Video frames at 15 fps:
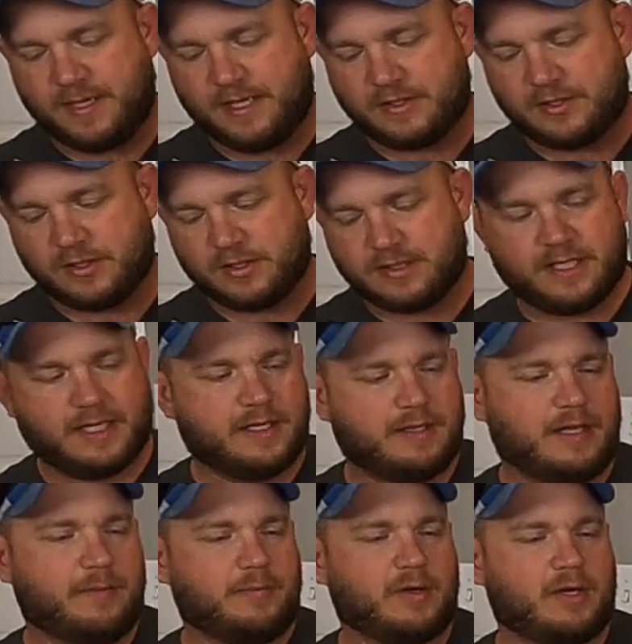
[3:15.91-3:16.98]
Patrick's Day,
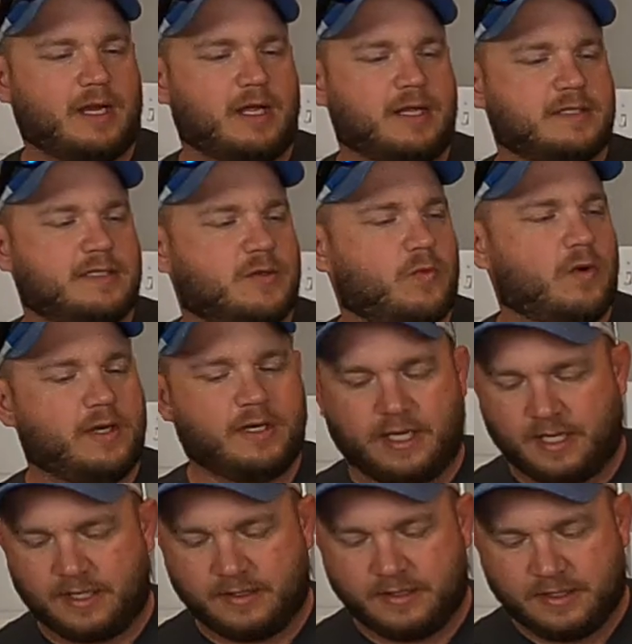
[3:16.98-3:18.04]
leprechauns and
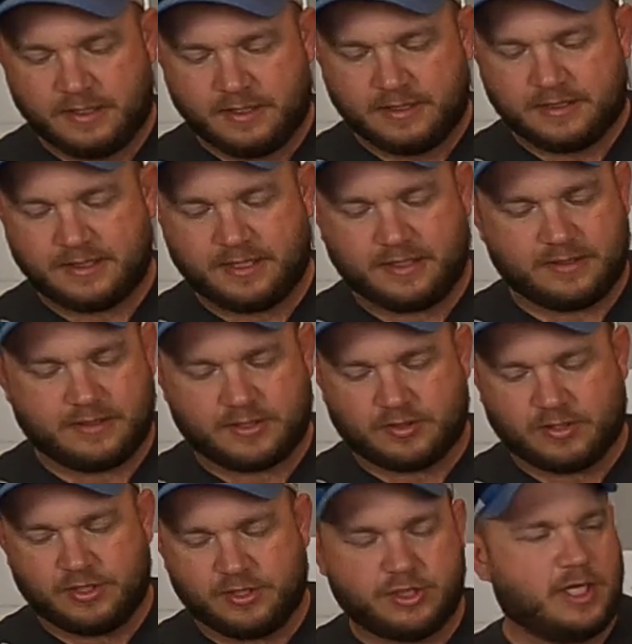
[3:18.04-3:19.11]
whatnot. See in the
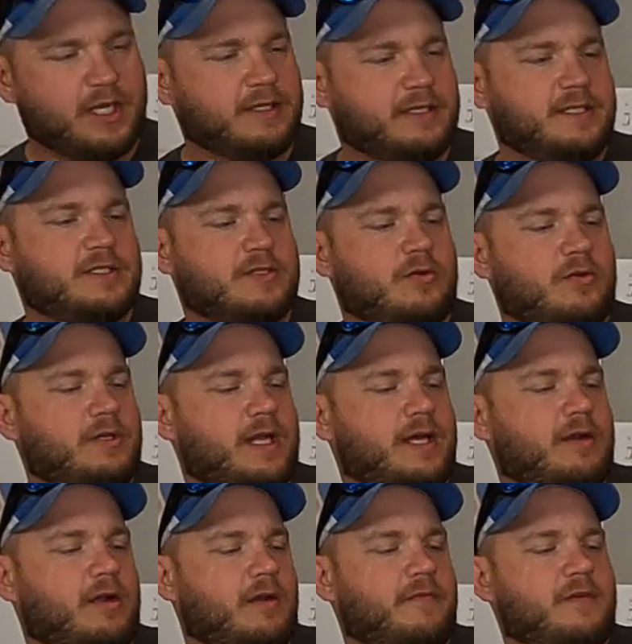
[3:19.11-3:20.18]
screenshot, these sold
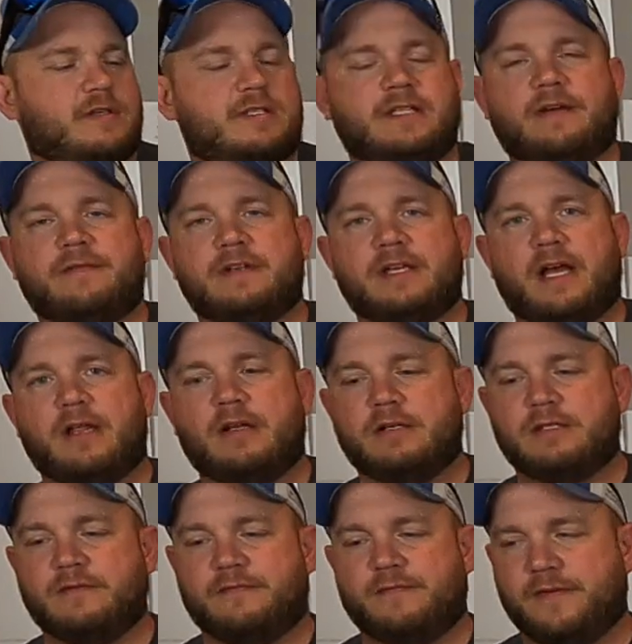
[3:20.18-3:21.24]
on offer
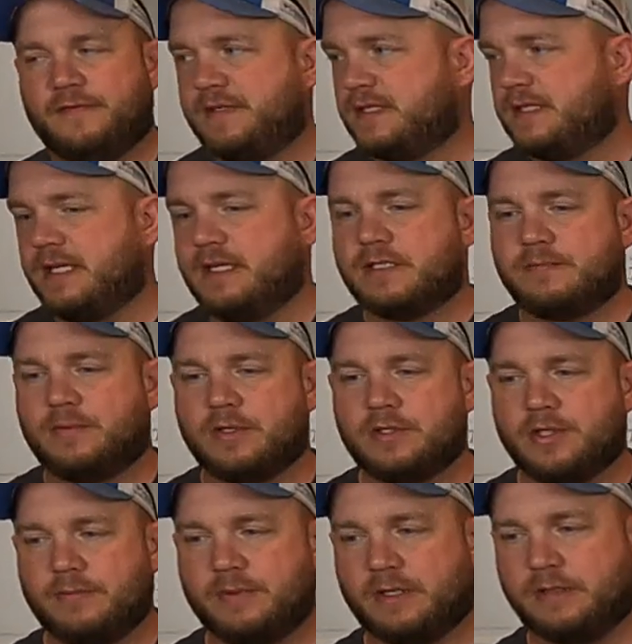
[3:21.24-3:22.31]
$7.50
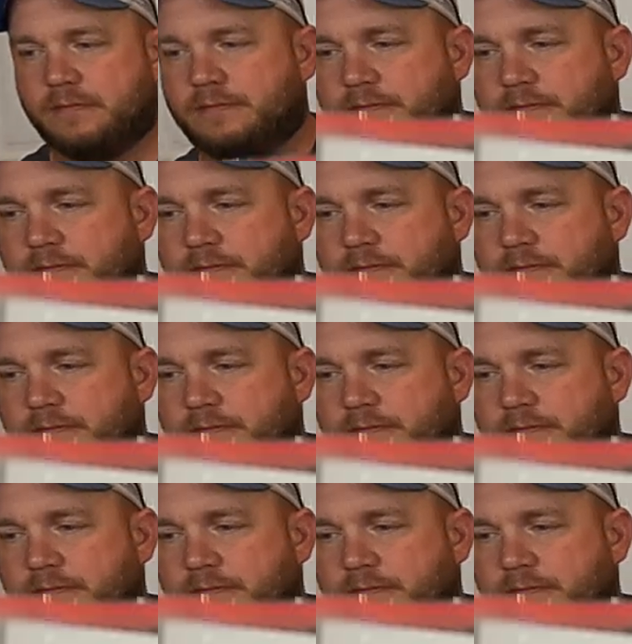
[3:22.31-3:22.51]
plus shipping.